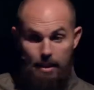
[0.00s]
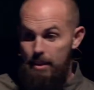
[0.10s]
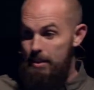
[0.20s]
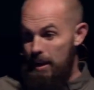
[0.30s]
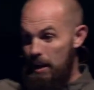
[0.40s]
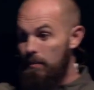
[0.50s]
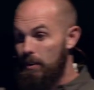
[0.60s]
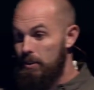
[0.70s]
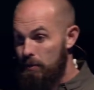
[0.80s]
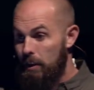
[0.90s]
save
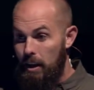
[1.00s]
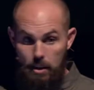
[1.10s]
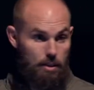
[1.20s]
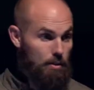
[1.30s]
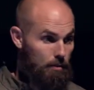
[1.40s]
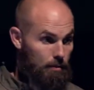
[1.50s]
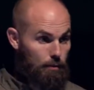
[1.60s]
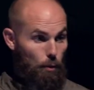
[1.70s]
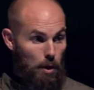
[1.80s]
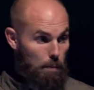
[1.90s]
is, is
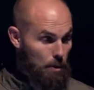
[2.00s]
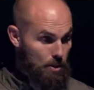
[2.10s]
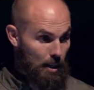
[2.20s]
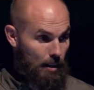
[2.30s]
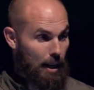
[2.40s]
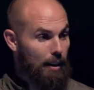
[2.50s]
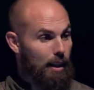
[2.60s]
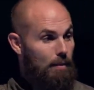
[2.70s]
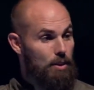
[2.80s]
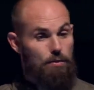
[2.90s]
40%, and
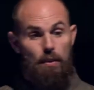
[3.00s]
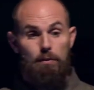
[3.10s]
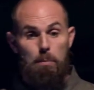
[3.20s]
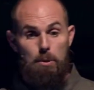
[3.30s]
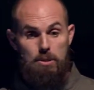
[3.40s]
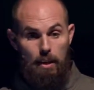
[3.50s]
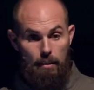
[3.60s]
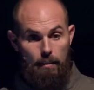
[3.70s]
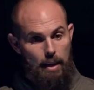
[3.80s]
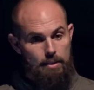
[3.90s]
live is 50%.
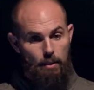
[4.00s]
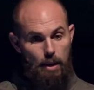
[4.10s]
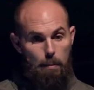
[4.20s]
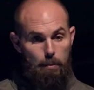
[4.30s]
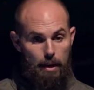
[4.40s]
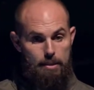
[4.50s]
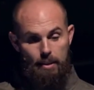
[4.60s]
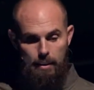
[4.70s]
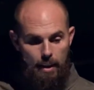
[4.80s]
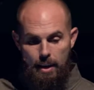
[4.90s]
And that's how it operates.
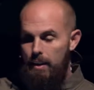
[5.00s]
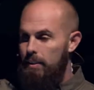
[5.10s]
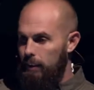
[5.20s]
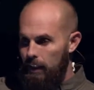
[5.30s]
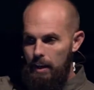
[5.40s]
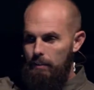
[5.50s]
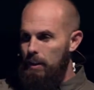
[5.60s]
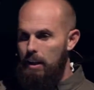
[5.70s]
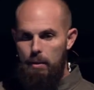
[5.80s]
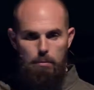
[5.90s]
And the live,
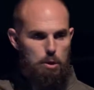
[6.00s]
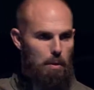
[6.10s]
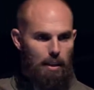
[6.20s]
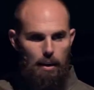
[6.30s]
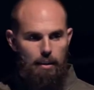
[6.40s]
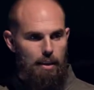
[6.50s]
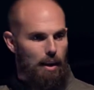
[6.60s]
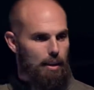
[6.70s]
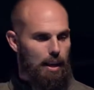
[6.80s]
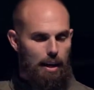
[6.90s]
they can spend that on
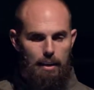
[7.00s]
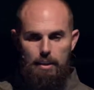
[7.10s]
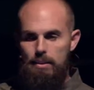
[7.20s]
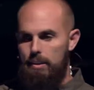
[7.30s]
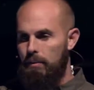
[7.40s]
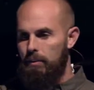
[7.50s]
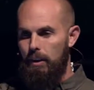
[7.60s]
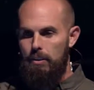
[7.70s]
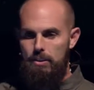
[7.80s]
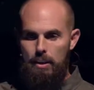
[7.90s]
cotton candy and
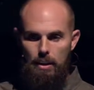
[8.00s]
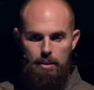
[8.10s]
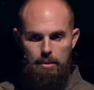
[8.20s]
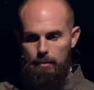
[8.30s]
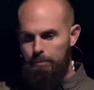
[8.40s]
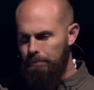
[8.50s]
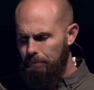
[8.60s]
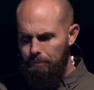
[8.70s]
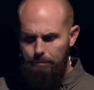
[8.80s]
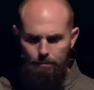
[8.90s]
sunflower seeds and
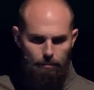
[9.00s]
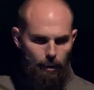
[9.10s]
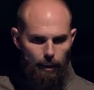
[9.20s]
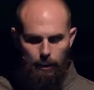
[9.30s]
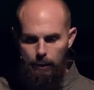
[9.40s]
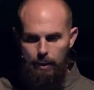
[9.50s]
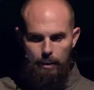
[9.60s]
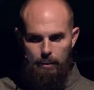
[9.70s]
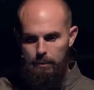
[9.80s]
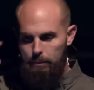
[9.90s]
you know,
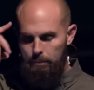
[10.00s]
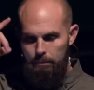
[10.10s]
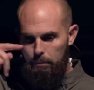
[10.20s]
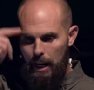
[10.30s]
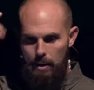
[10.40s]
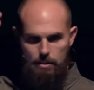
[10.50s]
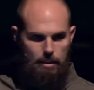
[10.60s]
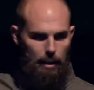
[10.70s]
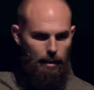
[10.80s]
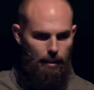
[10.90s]
getting their brows
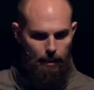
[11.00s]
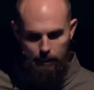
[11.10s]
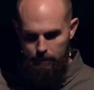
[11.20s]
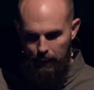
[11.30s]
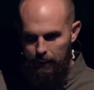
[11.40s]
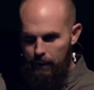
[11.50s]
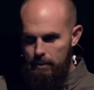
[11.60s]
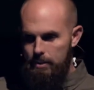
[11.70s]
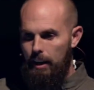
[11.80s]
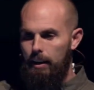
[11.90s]
done and their
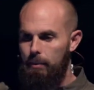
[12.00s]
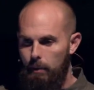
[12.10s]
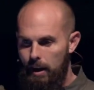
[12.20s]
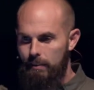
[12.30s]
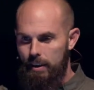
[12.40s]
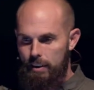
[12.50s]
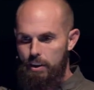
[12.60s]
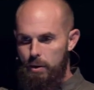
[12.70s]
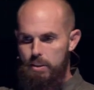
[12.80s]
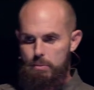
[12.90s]
fingernails done and whatever, you
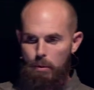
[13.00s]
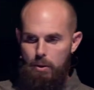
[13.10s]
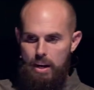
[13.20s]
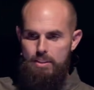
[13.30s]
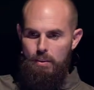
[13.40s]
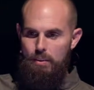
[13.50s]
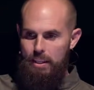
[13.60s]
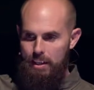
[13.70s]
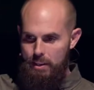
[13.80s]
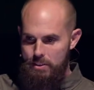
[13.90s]
know, it's progressed over the
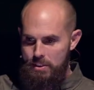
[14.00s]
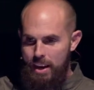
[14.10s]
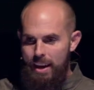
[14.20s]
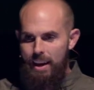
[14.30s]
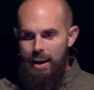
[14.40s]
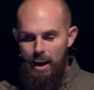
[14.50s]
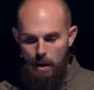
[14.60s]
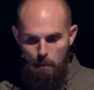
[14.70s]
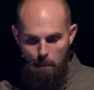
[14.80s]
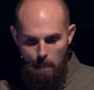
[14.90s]
years.
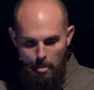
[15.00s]
Um,